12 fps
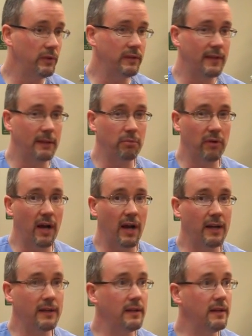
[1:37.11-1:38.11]
We take
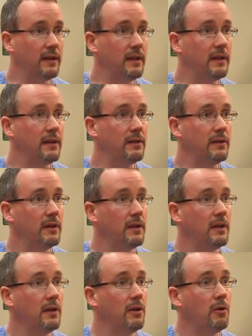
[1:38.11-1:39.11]
pride in
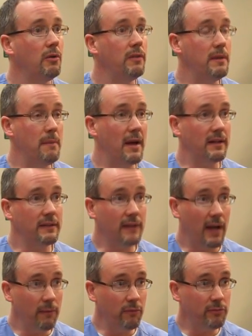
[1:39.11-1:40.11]
the amount of
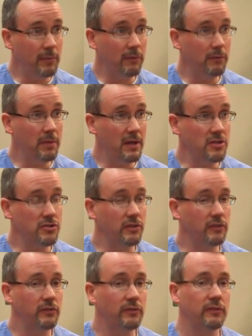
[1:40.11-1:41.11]
time we spend with
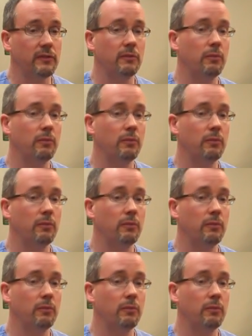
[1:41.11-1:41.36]
patients.